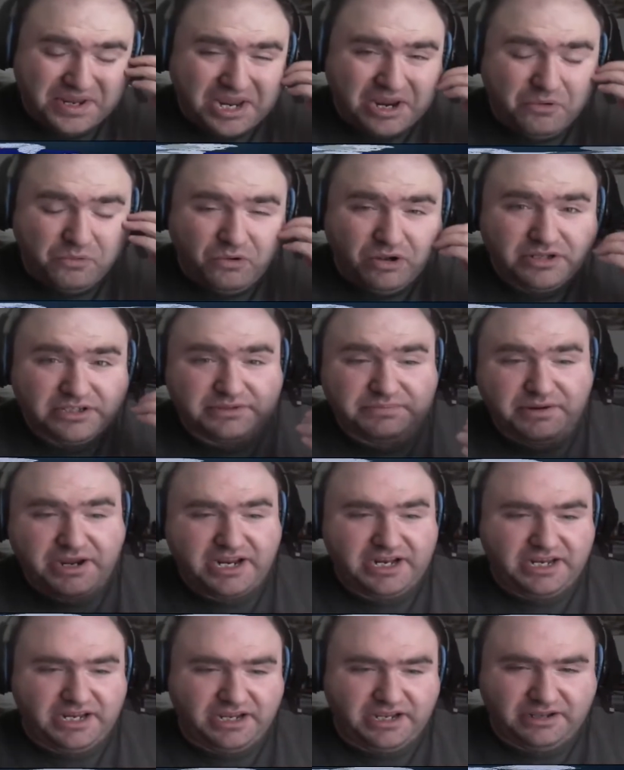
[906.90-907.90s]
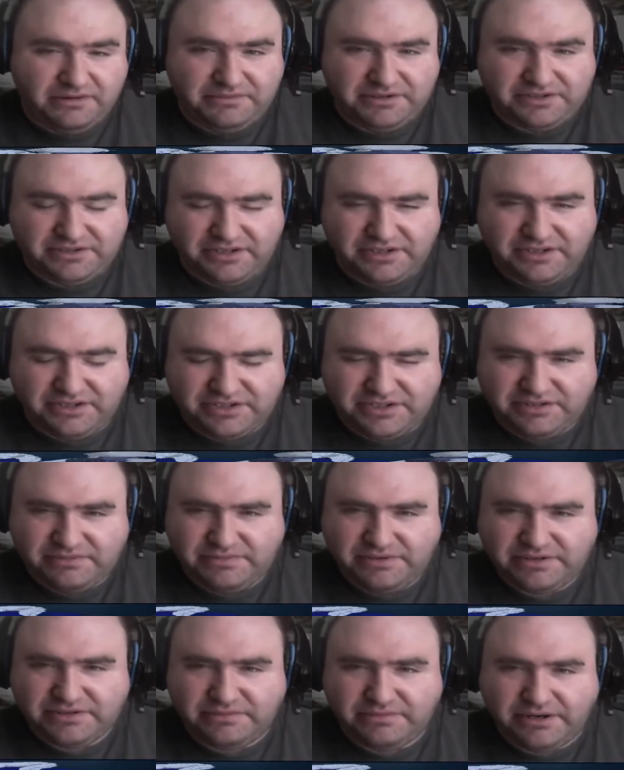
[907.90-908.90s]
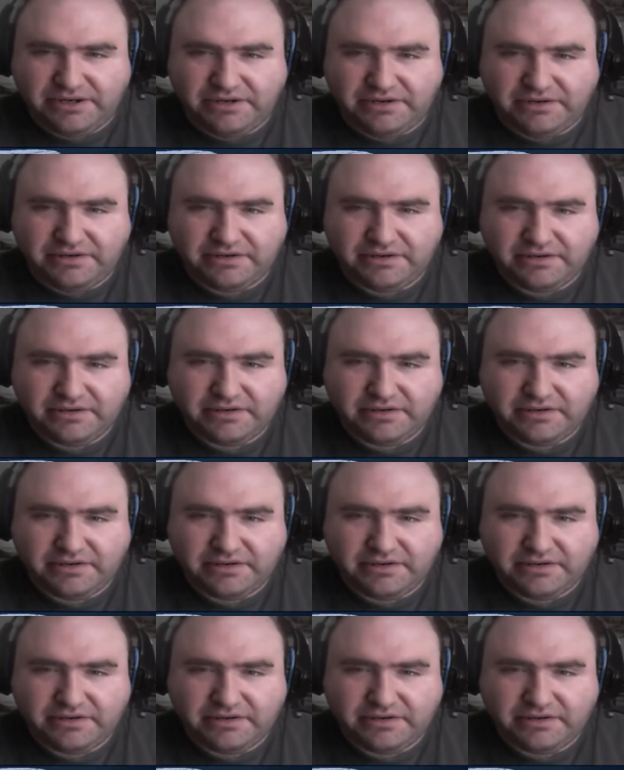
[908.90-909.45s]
It wants Penny obviously because she's Winter Maiden.